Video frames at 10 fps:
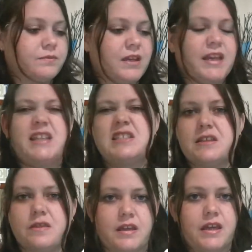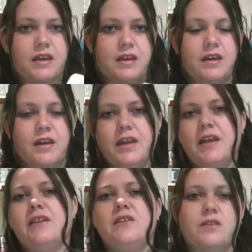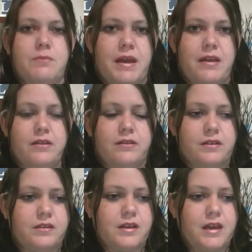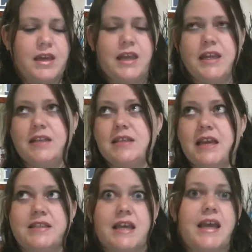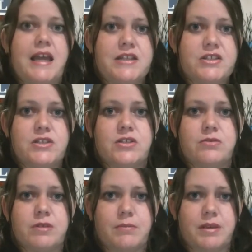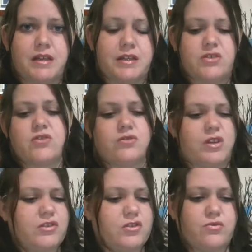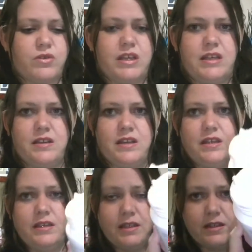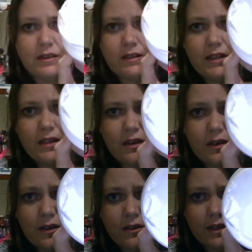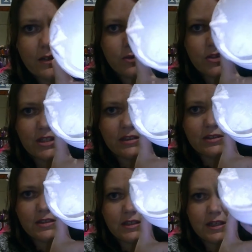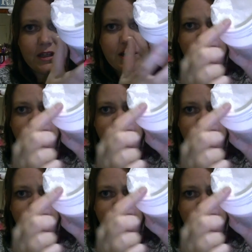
it's thick, it smells. It takes ages to rub in. It's greasy. You know, there you go. That's what she looks like.